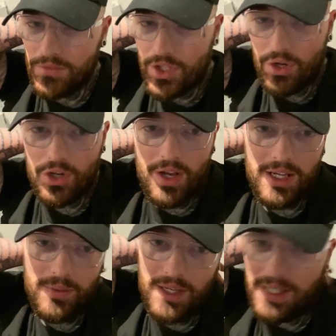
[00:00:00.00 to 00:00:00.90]
Don't go
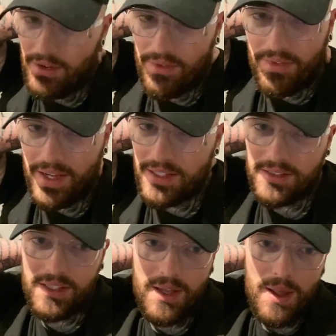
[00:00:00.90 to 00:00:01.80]
anywhere near a face.